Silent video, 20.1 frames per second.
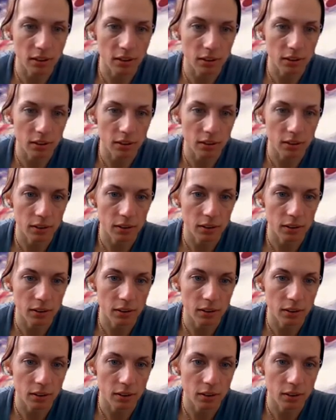
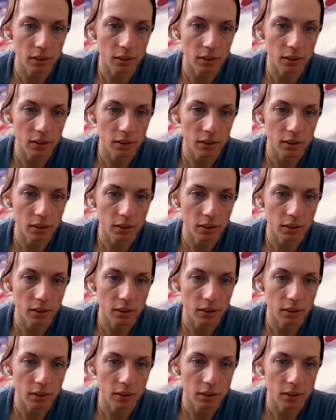
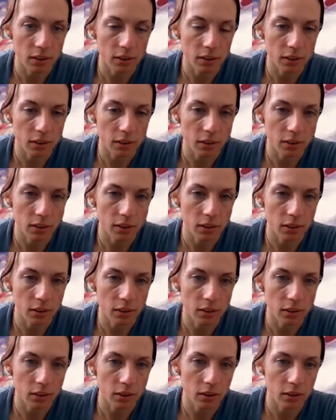
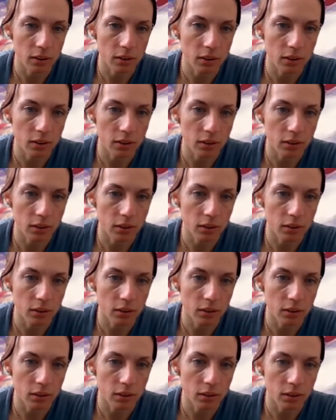
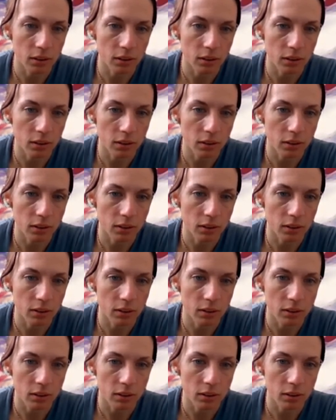
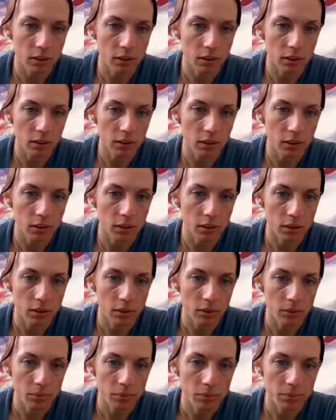
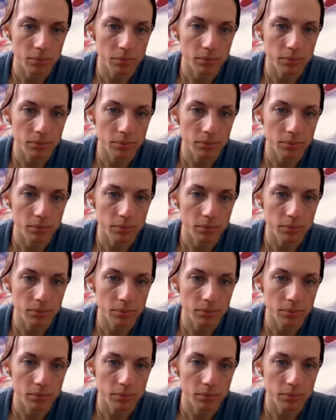[no speech]